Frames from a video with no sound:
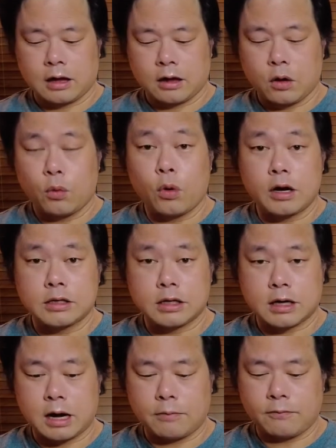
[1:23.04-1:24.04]
Where does
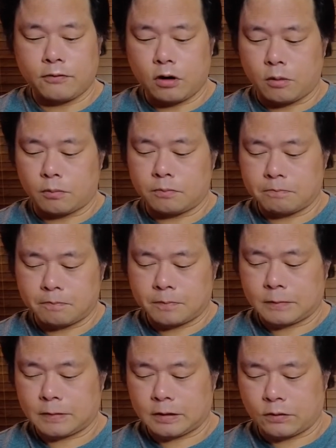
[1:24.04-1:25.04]
it come from,
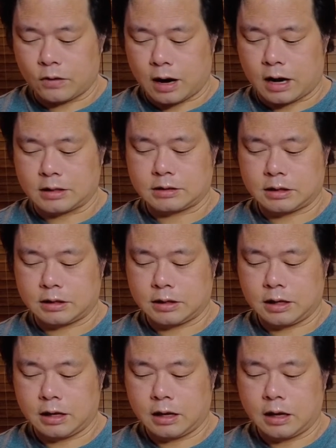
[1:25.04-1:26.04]
you ask?
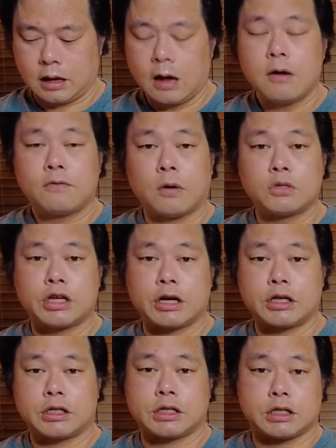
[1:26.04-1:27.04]
From
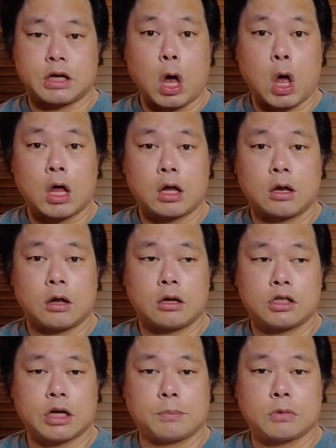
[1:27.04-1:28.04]
Genesis
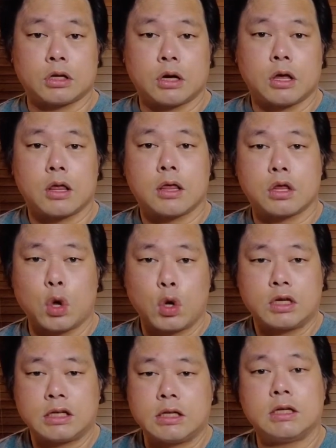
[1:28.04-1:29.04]
chapter
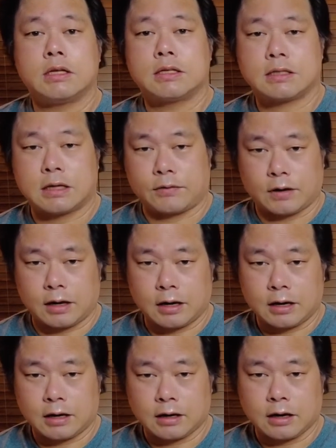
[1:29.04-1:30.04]
37.
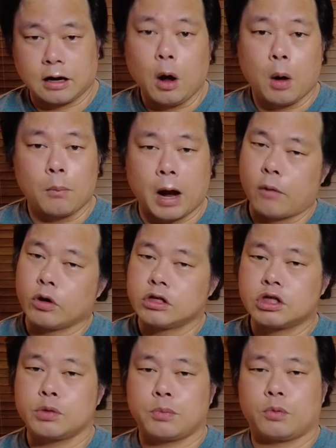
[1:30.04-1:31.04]

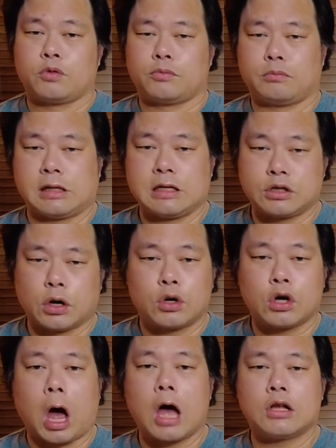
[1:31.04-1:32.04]
Parents, please note,
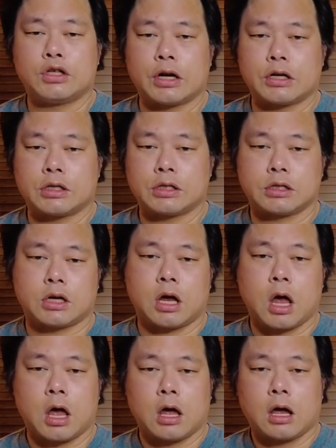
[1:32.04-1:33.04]
Genesis
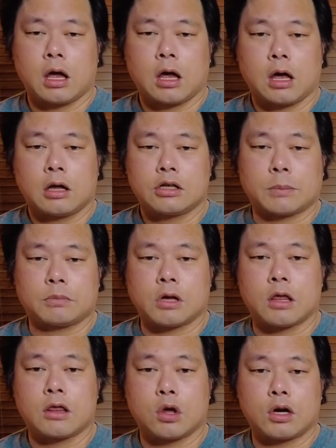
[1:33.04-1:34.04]
chapter
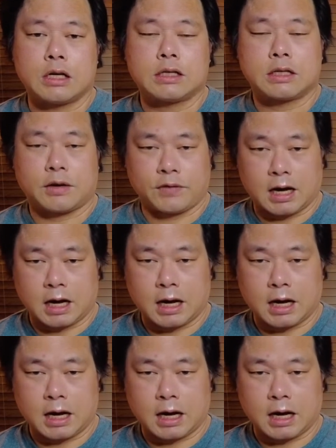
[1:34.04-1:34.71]
37.